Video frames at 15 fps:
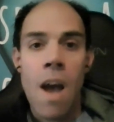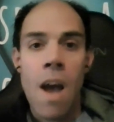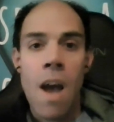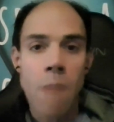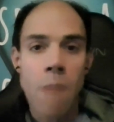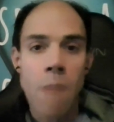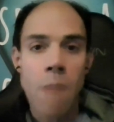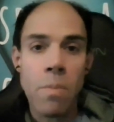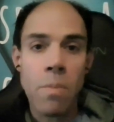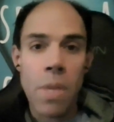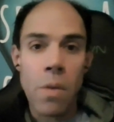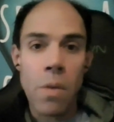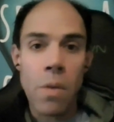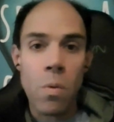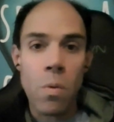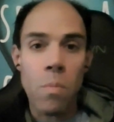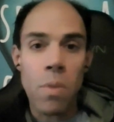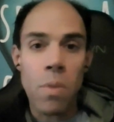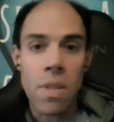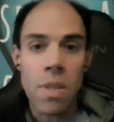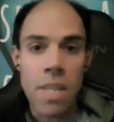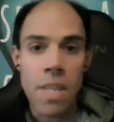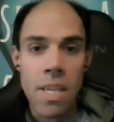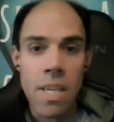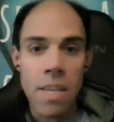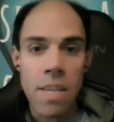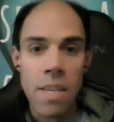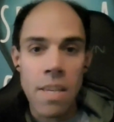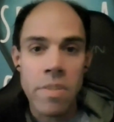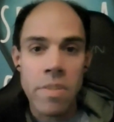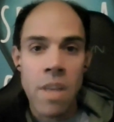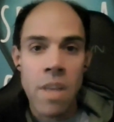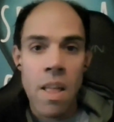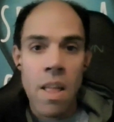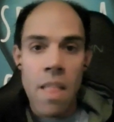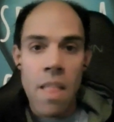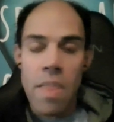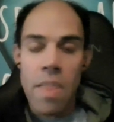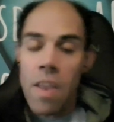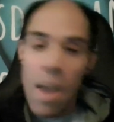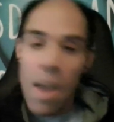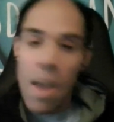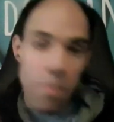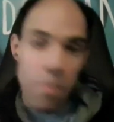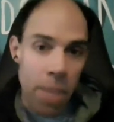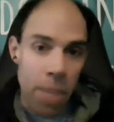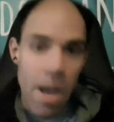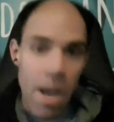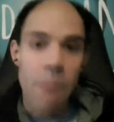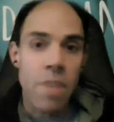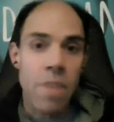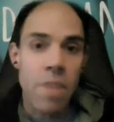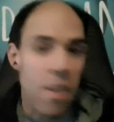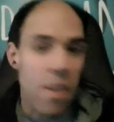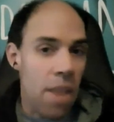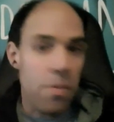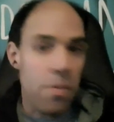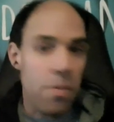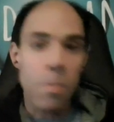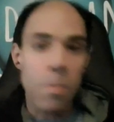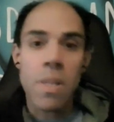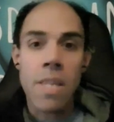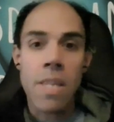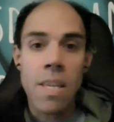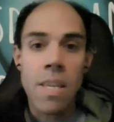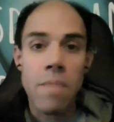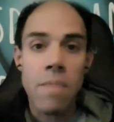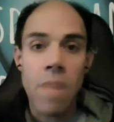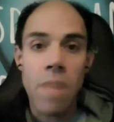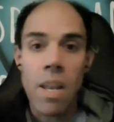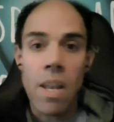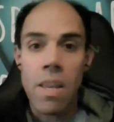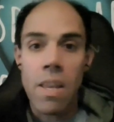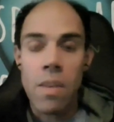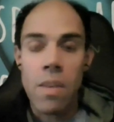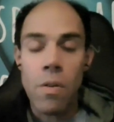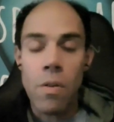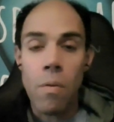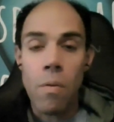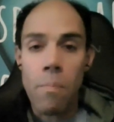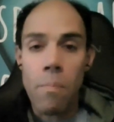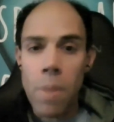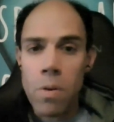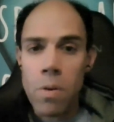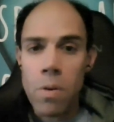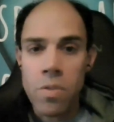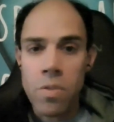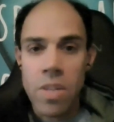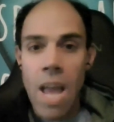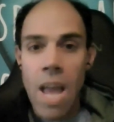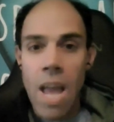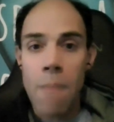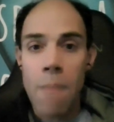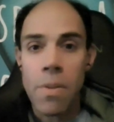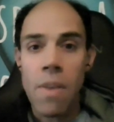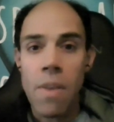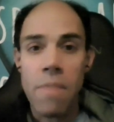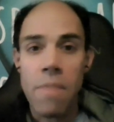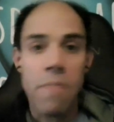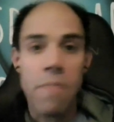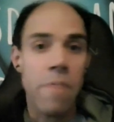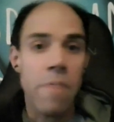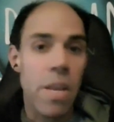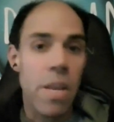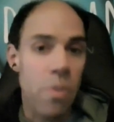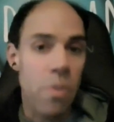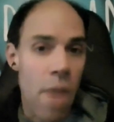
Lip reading: I'm somebody who believes that you have to be confident. You have to believe that, miracles can happen. You have to have faith.